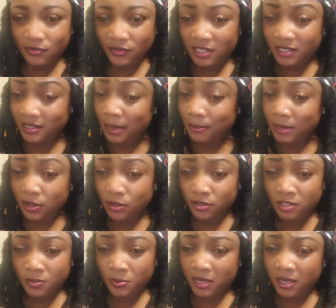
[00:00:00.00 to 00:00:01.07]
It's time that you
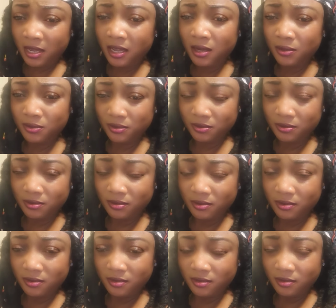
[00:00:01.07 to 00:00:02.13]
speak out,
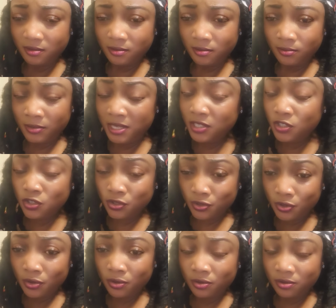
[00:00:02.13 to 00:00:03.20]
being
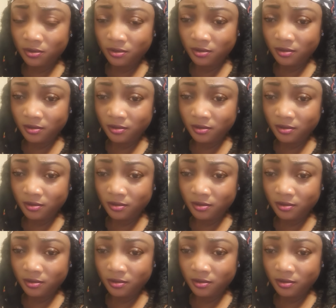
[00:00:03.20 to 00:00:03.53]
strong